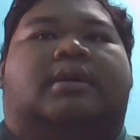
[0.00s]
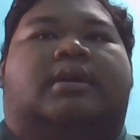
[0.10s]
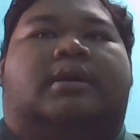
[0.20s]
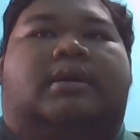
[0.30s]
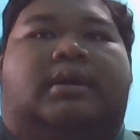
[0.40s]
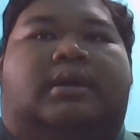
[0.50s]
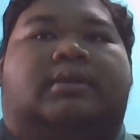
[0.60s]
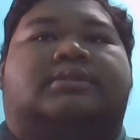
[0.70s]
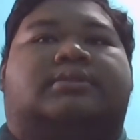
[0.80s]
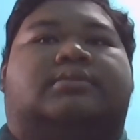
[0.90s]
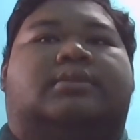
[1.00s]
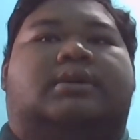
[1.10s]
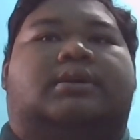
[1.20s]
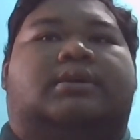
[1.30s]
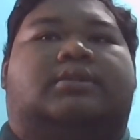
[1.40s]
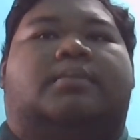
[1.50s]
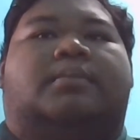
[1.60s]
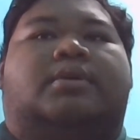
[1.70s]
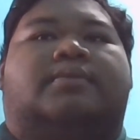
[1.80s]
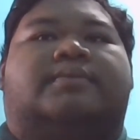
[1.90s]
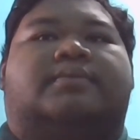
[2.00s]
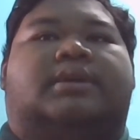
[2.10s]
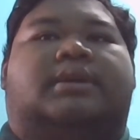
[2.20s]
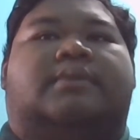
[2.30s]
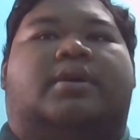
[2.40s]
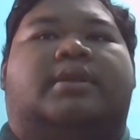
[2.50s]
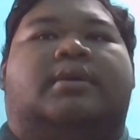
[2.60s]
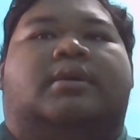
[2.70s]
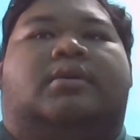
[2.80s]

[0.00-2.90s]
across the top of the keyboard